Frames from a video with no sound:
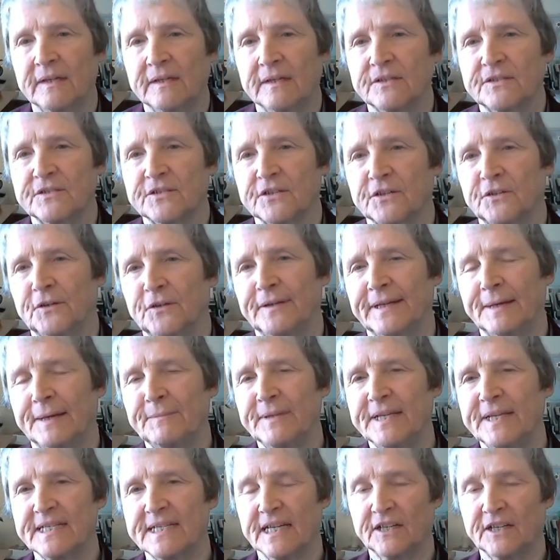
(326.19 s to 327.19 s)
So let
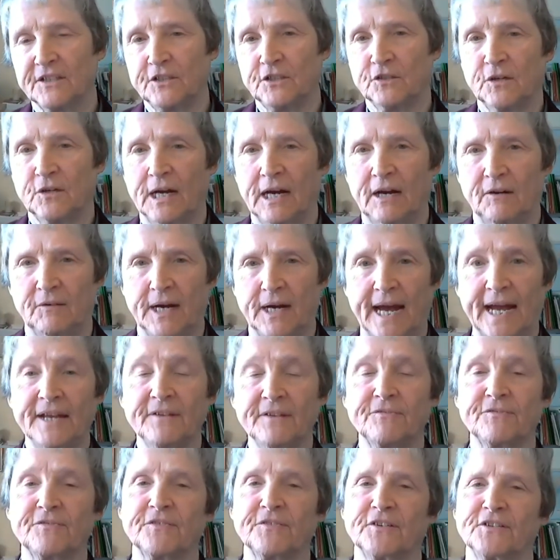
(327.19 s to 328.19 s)
me tell you how I
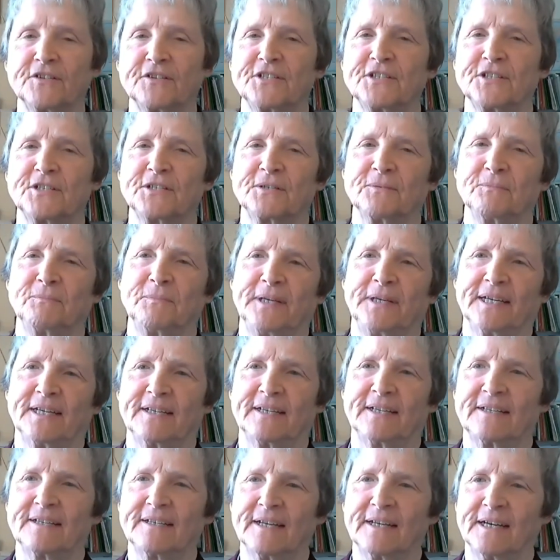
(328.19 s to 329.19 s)
first
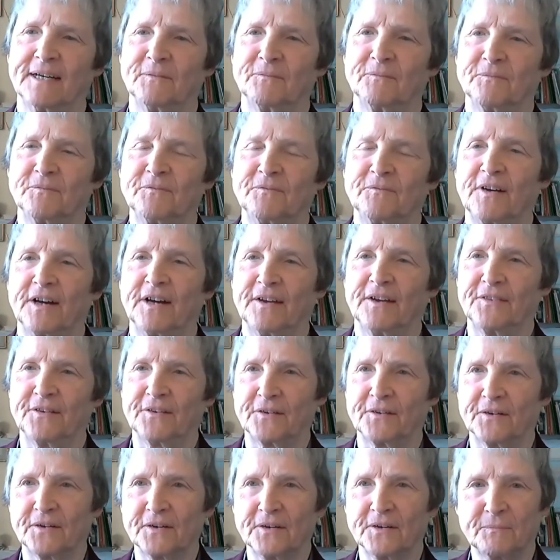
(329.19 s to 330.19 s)
met
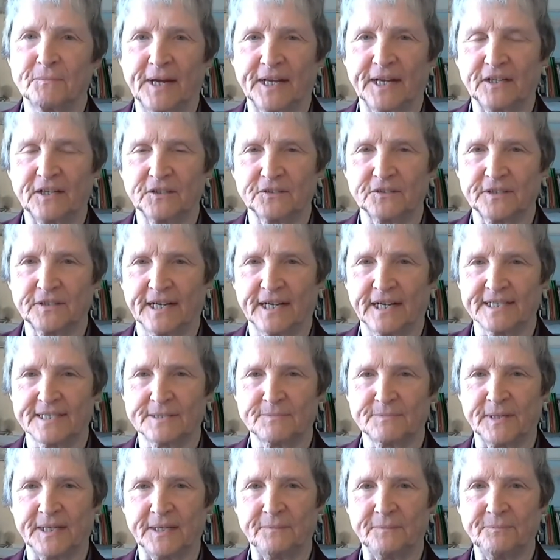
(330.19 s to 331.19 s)
Father Michael
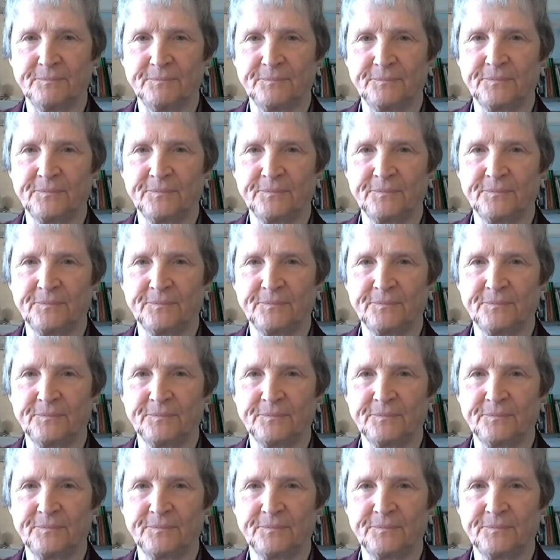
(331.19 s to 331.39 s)
Crosby.